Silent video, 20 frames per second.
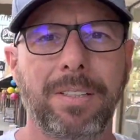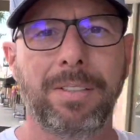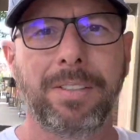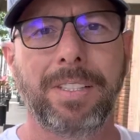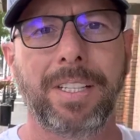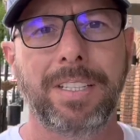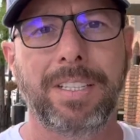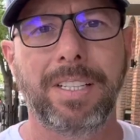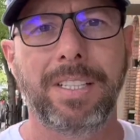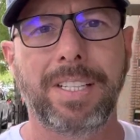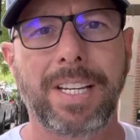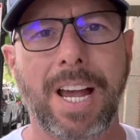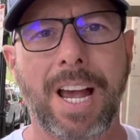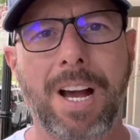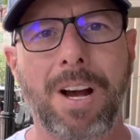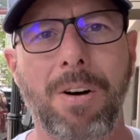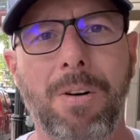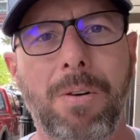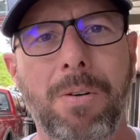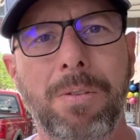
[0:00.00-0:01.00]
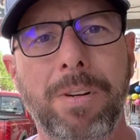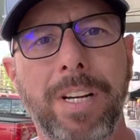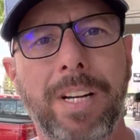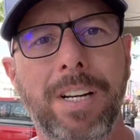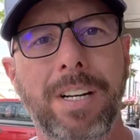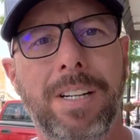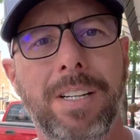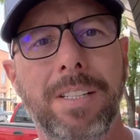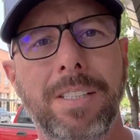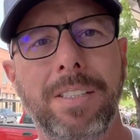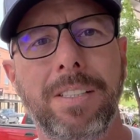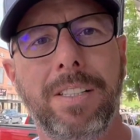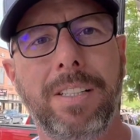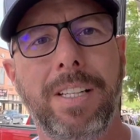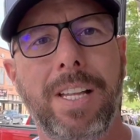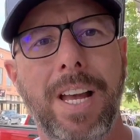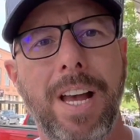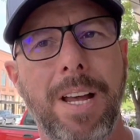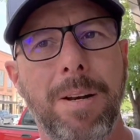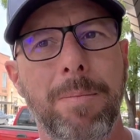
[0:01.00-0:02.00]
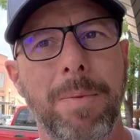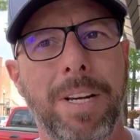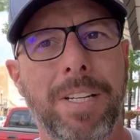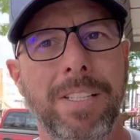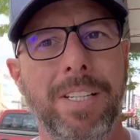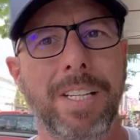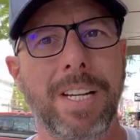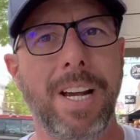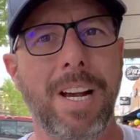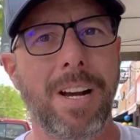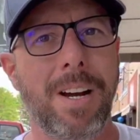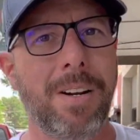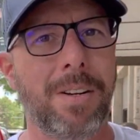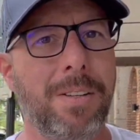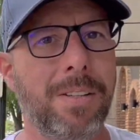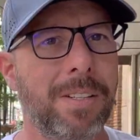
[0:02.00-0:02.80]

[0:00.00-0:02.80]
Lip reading: Get this owl here, look at that amazing owl.